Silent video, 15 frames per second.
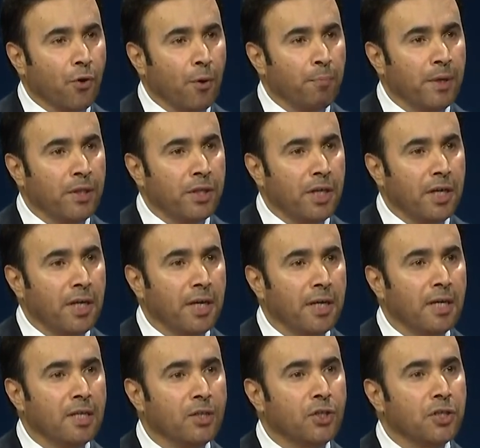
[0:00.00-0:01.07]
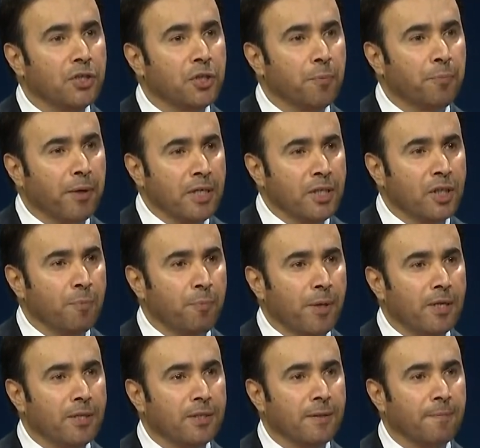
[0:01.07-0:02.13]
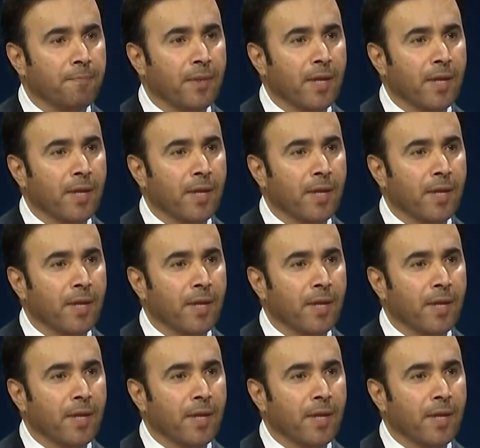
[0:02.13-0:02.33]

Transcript: Committee sets principles